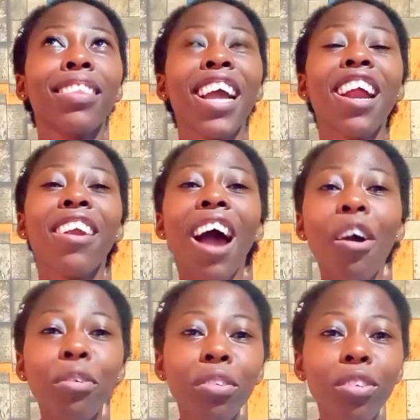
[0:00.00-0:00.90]
the
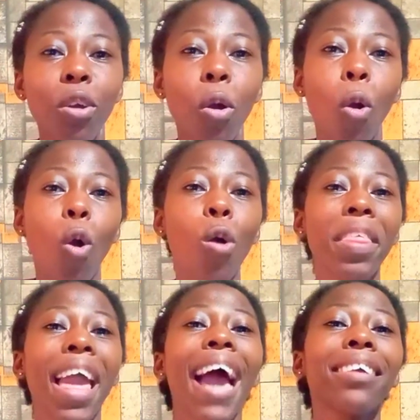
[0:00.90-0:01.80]
crown or
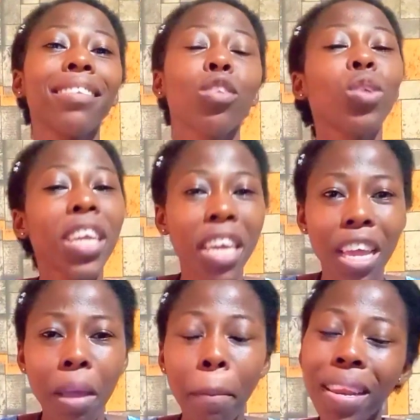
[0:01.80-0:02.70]
the icing on the
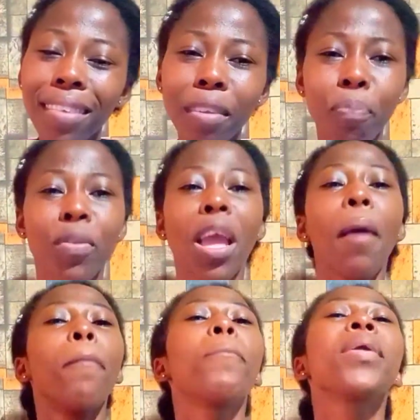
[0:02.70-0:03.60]
cake. Please
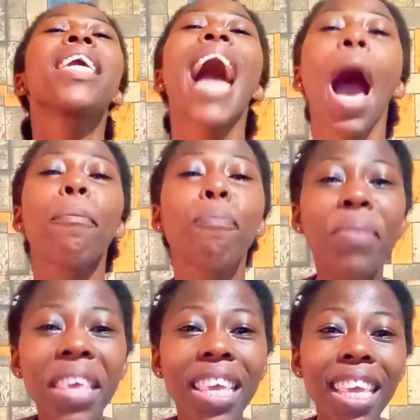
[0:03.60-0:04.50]
be
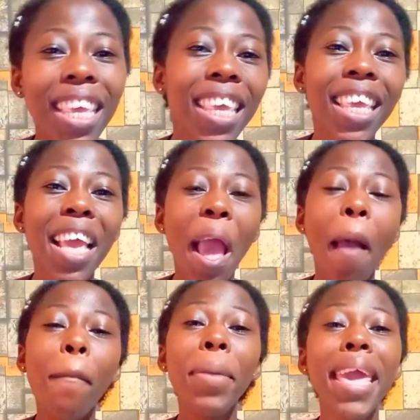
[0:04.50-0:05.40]
happy.
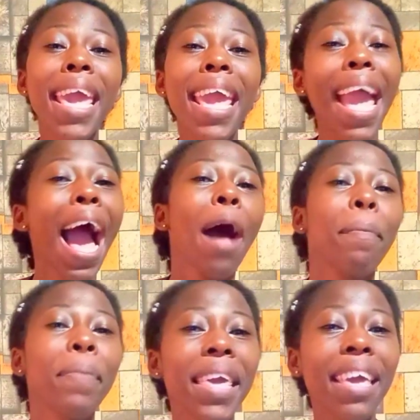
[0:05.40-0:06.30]
Be
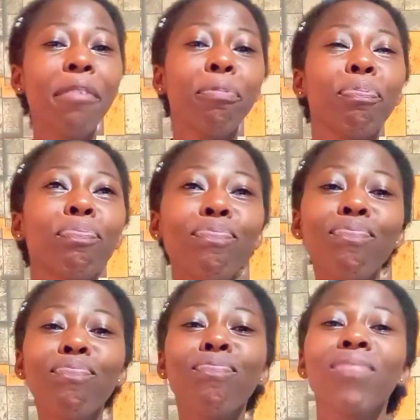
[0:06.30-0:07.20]
happy.
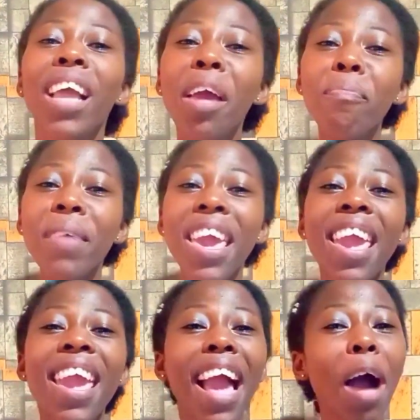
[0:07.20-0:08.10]

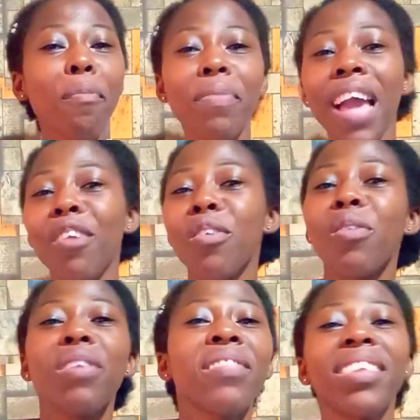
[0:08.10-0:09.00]
Be happy. I don't
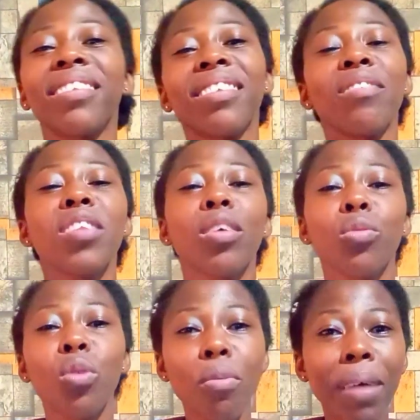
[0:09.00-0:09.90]
know if this is even a
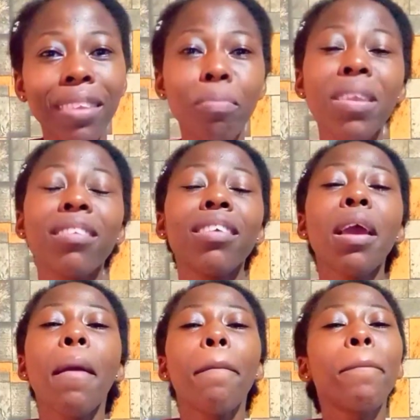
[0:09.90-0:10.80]
song, but please
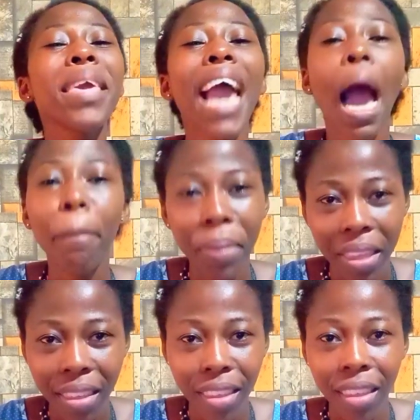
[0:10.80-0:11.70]
be happy,
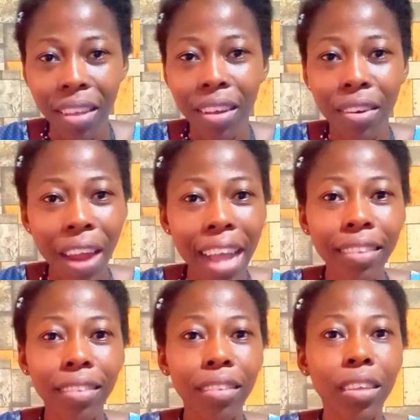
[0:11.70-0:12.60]
right?